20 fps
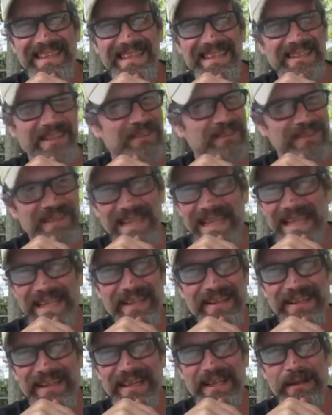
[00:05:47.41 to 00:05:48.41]
Don't think
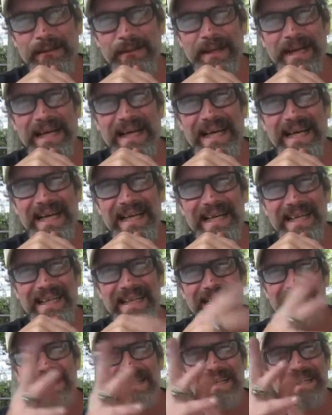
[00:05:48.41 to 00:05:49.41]
you get away.
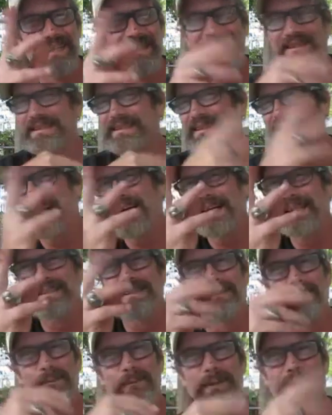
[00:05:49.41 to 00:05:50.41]
Your socks are
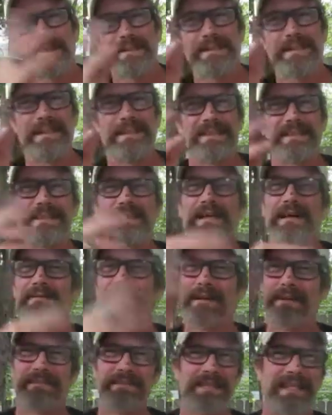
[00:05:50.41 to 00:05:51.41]
worse than stuff
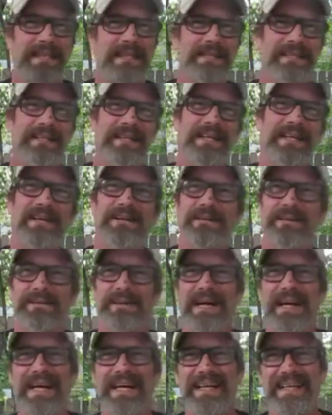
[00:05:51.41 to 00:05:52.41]
I've seen on the
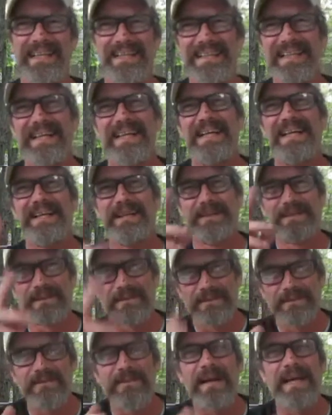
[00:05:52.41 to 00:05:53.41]
alt-right. You're a
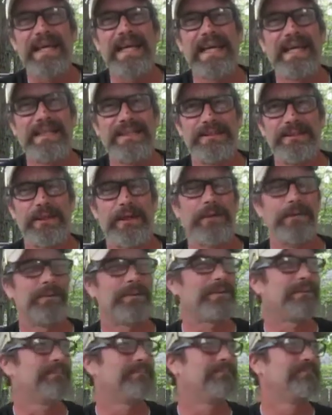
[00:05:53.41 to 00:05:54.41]
fucking joke.